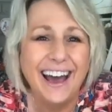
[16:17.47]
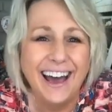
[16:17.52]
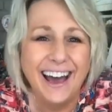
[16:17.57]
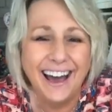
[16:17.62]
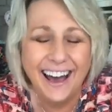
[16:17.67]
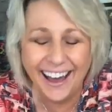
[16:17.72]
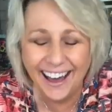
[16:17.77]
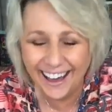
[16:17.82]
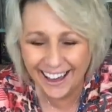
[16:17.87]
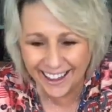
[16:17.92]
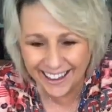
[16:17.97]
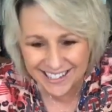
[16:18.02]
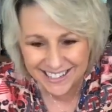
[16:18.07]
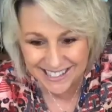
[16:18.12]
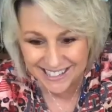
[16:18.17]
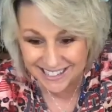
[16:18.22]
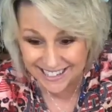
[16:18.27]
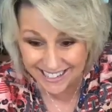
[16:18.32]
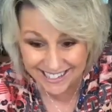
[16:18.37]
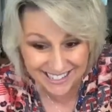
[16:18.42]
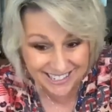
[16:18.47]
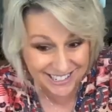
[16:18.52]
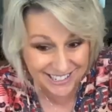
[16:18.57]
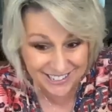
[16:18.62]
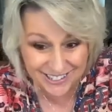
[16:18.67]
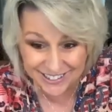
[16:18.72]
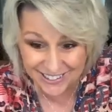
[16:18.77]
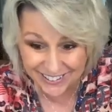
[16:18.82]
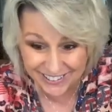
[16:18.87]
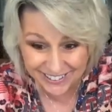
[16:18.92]
I
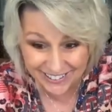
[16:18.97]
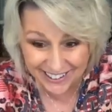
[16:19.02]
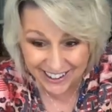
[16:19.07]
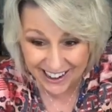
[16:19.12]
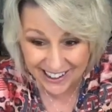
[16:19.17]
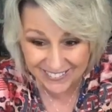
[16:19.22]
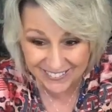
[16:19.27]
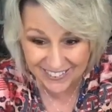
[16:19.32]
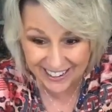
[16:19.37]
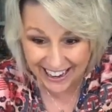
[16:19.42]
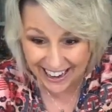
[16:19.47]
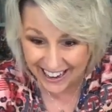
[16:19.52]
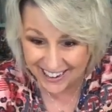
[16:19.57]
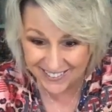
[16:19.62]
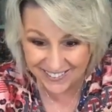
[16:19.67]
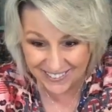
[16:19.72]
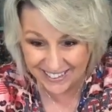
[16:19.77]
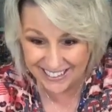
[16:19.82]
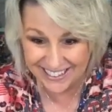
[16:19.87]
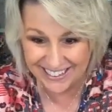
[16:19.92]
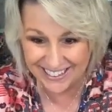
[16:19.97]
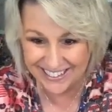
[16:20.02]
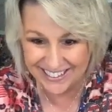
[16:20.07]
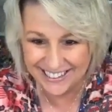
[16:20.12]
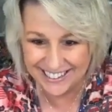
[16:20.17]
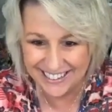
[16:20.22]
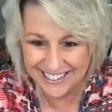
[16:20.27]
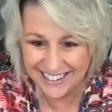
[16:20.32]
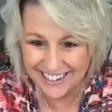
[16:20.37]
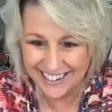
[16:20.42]
said, sure, I'll be happy to
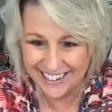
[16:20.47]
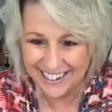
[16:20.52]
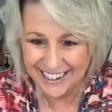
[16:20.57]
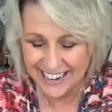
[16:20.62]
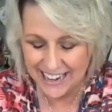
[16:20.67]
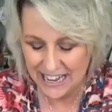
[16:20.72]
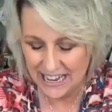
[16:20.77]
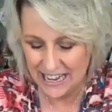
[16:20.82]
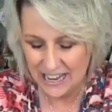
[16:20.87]
use it.